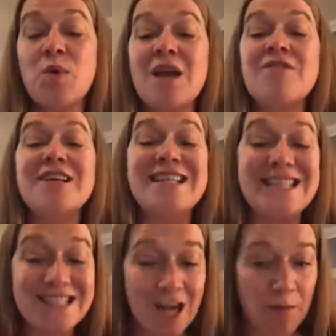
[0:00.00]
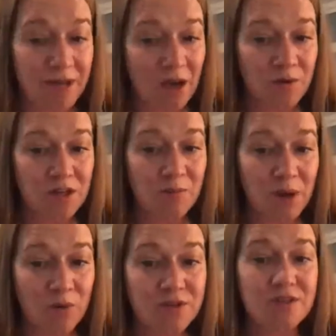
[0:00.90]
whatever is coming out
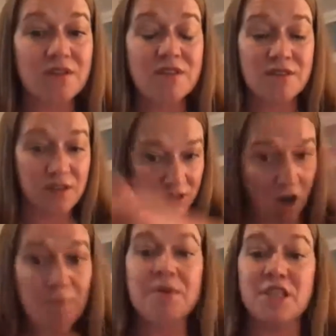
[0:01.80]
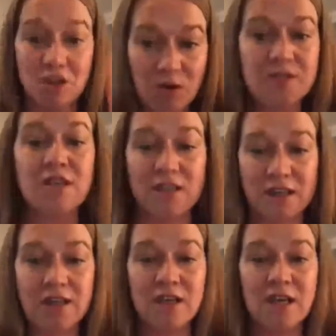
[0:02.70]
about the topic you are
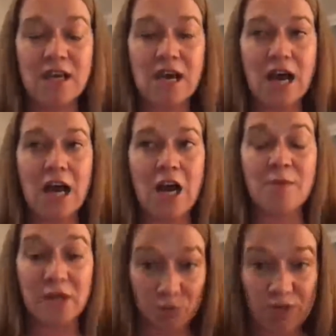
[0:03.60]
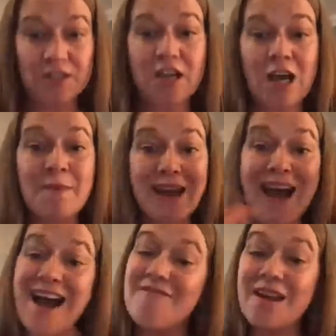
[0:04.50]
studying in real time and
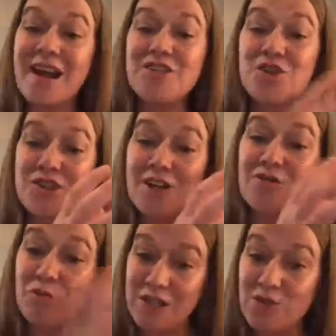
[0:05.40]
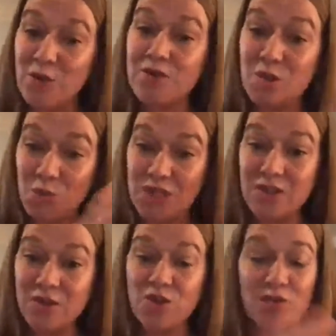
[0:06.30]
have that as your set of resources and
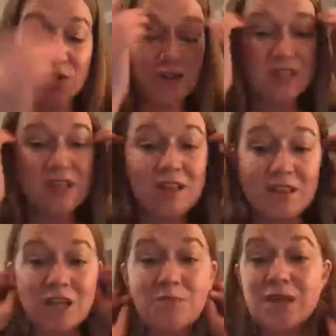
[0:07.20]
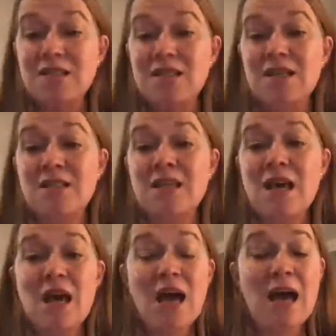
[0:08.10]
research. So if you're seeing think pieces
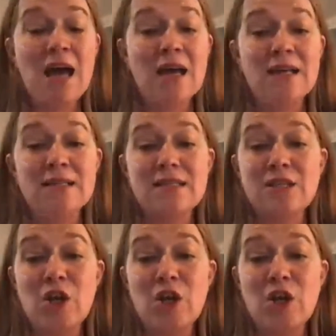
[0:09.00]
and